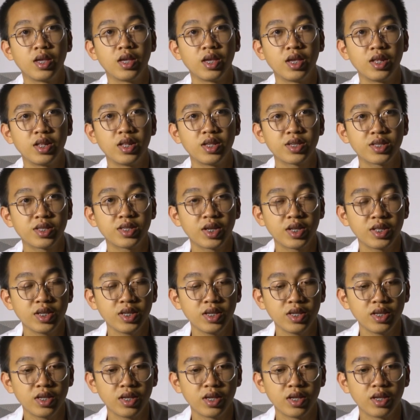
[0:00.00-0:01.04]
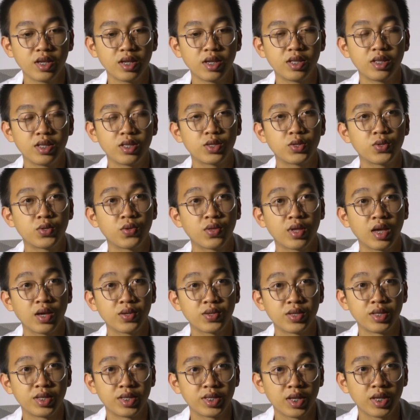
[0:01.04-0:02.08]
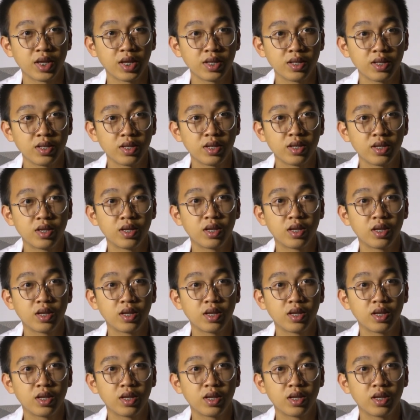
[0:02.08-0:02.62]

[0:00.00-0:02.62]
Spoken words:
In a study in 2010,